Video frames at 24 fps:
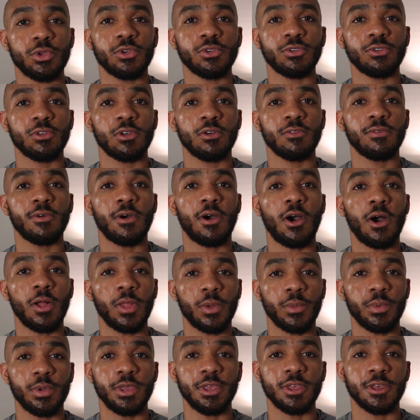yourself all
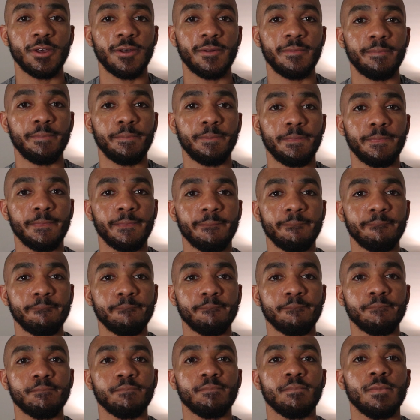the way up.
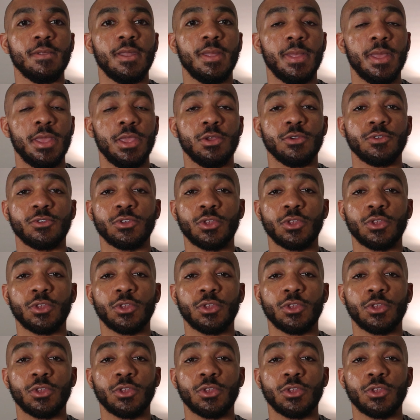And then you're